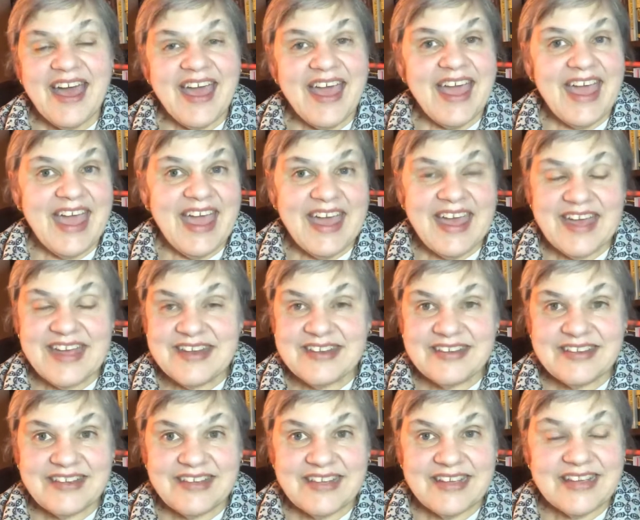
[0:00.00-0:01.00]

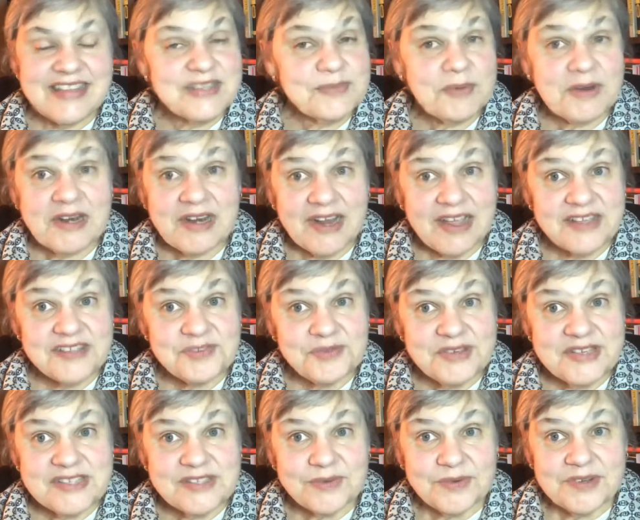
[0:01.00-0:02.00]
And it's been a nice
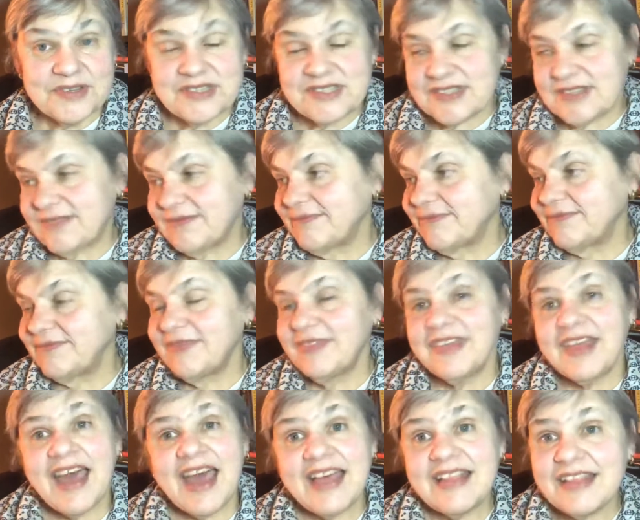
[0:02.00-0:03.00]
resource.
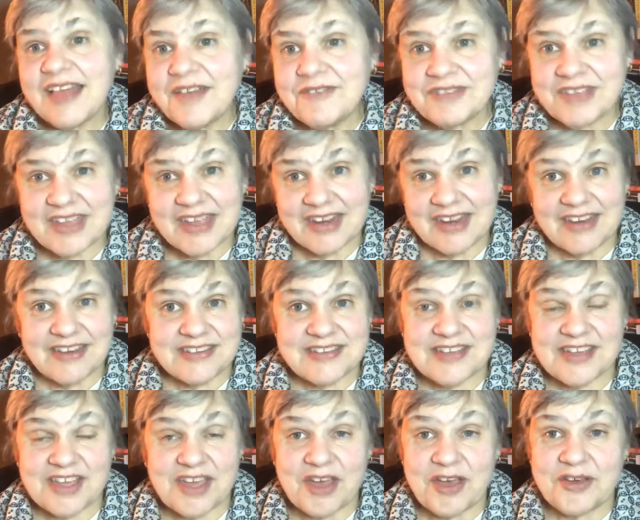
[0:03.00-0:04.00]
I loved getting to
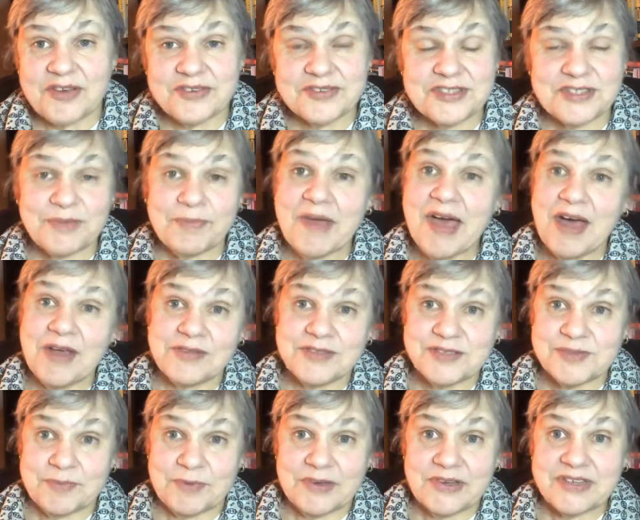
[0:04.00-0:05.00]
go to Powell's
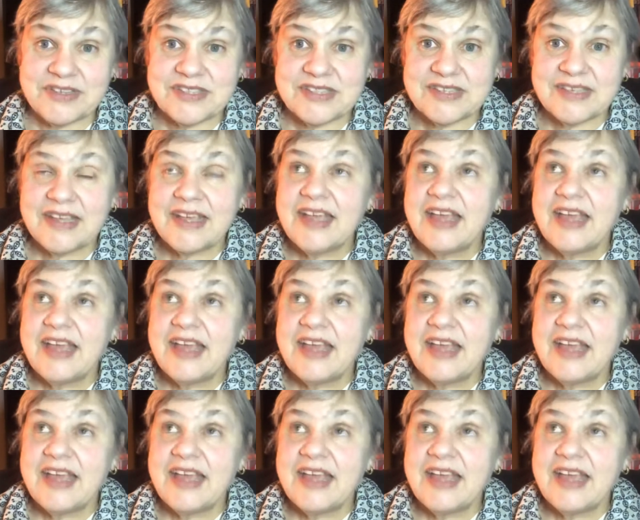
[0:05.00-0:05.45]
Books.